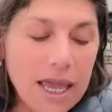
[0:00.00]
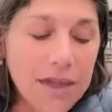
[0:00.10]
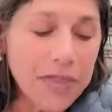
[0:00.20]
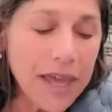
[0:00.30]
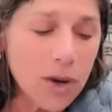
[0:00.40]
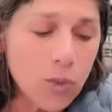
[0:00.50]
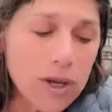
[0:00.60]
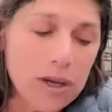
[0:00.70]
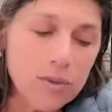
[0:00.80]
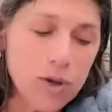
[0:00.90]
And then
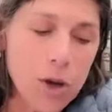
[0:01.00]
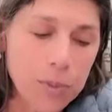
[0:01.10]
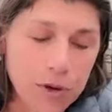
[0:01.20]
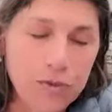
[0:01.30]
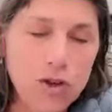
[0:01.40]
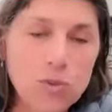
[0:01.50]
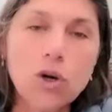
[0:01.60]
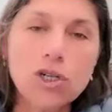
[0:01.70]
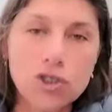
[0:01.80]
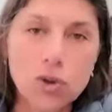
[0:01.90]
when we opened a few
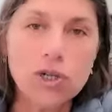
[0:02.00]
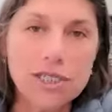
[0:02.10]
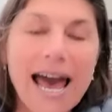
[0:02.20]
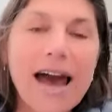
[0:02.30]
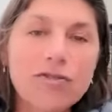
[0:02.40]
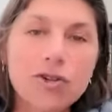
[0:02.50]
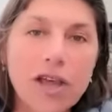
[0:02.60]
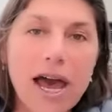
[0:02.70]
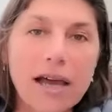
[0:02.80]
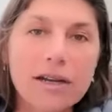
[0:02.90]
more stores after
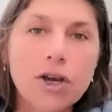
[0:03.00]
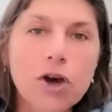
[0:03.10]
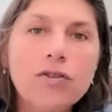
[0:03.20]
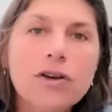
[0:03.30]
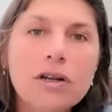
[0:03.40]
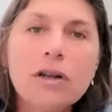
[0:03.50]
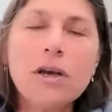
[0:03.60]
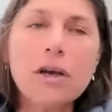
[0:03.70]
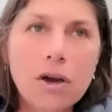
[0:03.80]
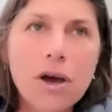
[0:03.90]
that, COVID
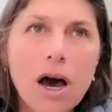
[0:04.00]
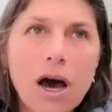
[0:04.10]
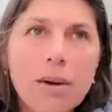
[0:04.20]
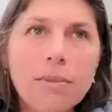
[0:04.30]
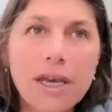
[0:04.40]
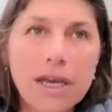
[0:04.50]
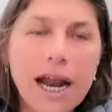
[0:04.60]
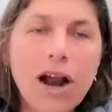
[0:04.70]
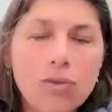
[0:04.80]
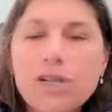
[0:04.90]
hit
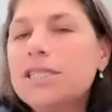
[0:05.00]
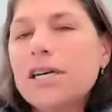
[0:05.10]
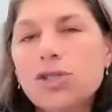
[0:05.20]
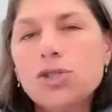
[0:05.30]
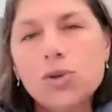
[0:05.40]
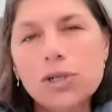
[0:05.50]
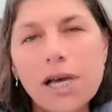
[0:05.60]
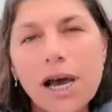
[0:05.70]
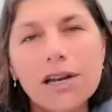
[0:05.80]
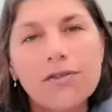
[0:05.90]
our retail stores
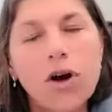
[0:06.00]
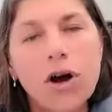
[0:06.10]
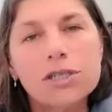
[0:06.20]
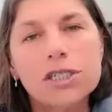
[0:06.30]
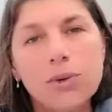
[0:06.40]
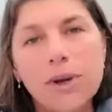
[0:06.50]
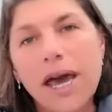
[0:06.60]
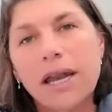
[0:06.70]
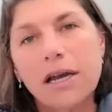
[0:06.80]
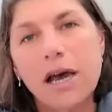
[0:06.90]
kind of hard. So we
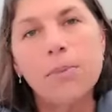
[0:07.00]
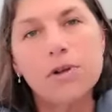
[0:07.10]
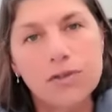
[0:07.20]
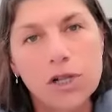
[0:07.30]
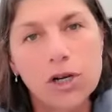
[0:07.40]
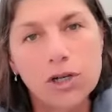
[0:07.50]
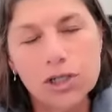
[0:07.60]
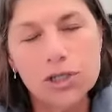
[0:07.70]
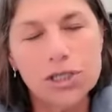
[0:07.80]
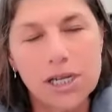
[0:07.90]
had a couple of
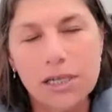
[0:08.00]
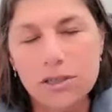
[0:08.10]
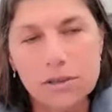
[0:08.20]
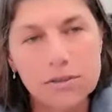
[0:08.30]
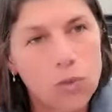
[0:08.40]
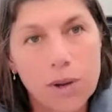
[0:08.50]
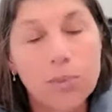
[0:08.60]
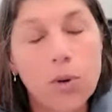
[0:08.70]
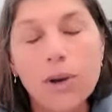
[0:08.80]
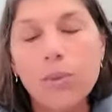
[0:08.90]
closures. At one
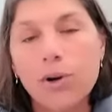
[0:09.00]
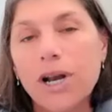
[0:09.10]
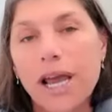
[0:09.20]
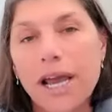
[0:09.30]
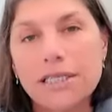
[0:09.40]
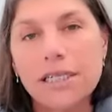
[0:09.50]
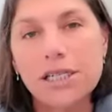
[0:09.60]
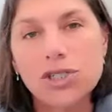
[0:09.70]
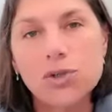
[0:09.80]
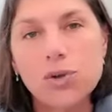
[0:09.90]
point, at
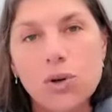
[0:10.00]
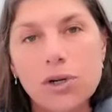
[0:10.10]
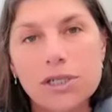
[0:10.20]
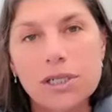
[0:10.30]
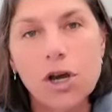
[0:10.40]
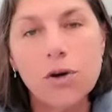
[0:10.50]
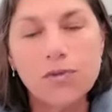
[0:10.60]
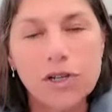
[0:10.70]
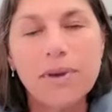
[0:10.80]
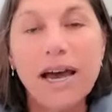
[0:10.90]
18 stores, and
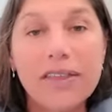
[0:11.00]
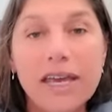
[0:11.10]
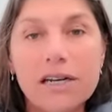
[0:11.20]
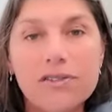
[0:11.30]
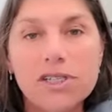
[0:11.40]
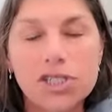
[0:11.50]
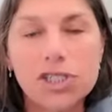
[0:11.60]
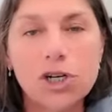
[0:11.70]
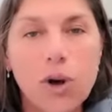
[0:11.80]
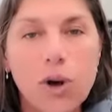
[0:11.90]
hopefully by the end of this
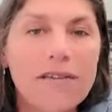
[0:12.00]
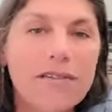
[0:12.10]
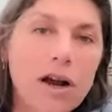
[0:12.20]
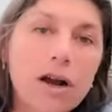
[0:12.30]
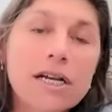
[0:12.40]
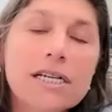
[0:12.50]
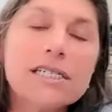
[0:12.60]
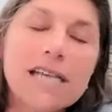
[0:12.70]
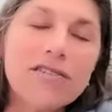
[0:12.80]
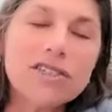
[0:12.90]
year, we'll have our
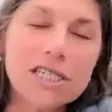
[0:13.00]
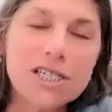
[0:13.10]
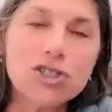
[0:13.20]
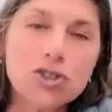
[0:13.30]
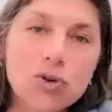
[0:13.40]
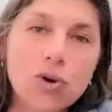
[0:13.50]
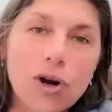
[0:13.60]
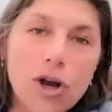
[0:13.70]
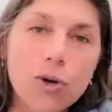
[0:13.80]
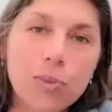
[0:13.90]
17th
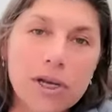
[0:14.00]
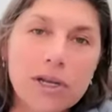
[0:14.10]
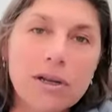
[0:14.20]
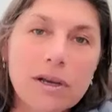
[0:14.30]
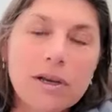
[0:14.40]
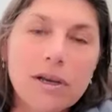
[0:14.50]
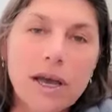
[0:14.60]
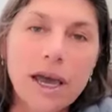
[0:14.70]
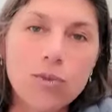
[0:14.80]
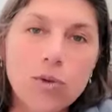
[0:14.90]
store open
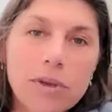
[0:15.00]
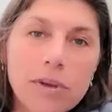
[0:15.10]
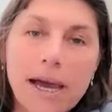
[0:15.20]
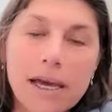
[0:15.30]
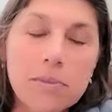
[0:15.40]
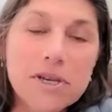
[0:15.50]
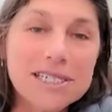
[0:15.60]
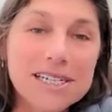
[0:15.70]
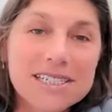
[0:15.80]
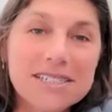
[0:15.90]
and we'll be back in
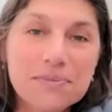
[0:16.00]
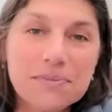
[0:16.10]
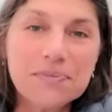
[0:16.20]
business.